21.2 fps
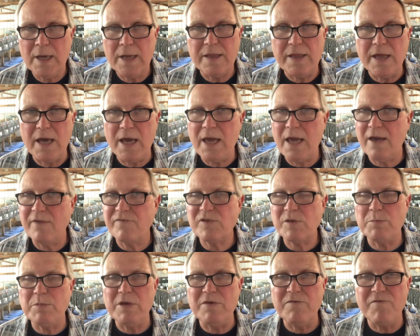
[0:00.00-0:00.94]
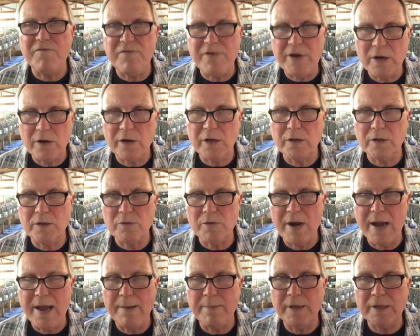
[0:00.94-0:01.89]
They have to be very good
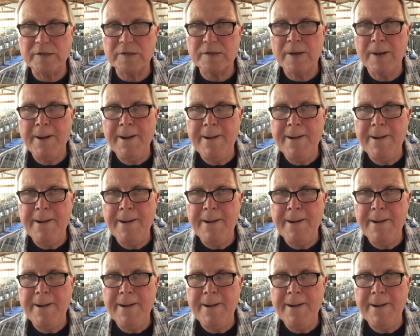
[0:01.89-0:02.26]
rabbits.